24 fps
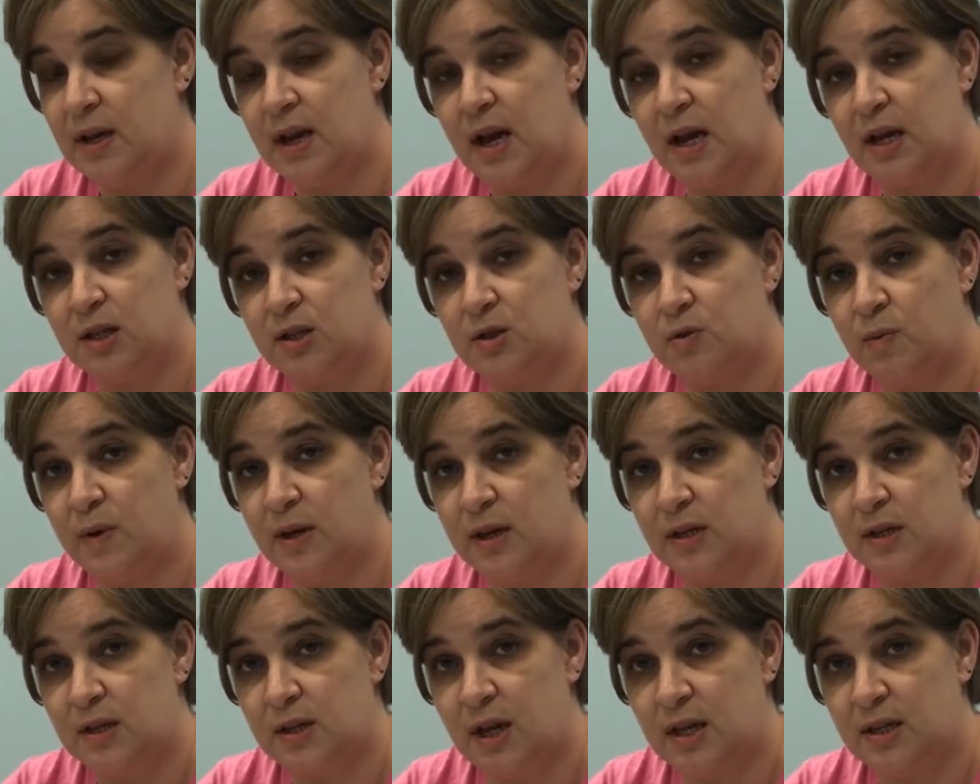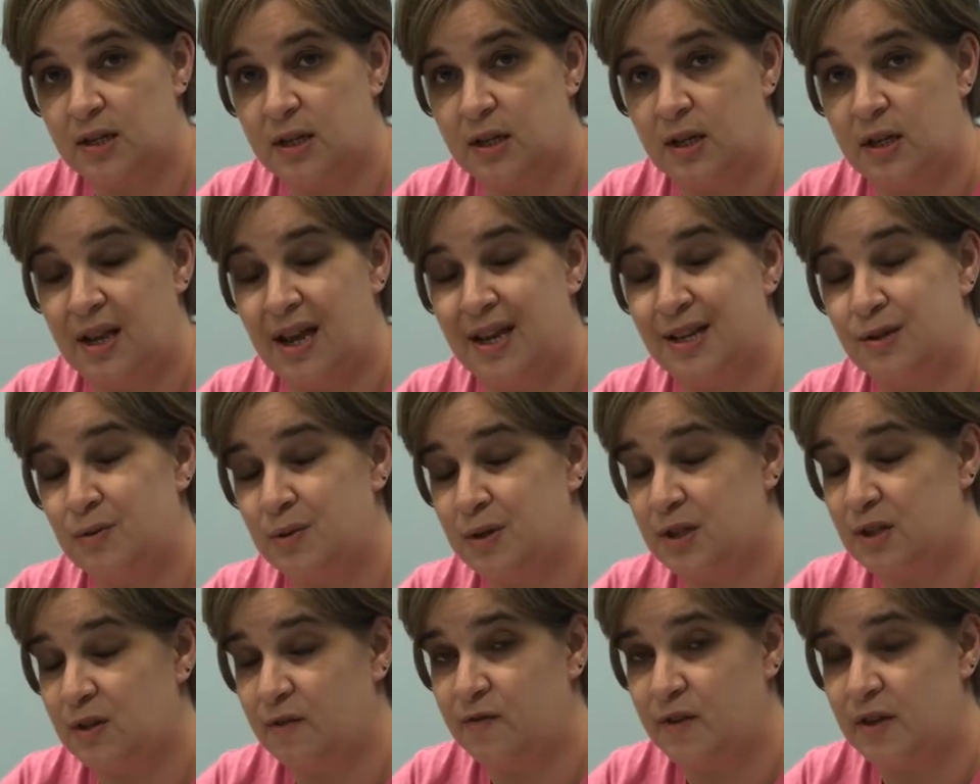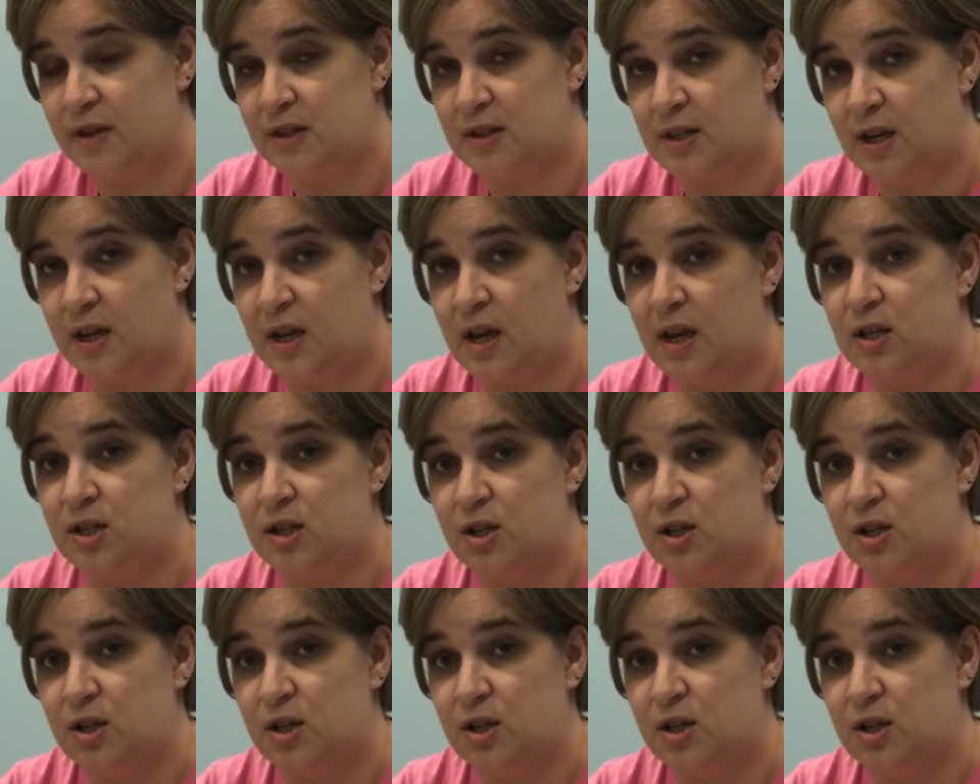Next week's the 5th Sunday,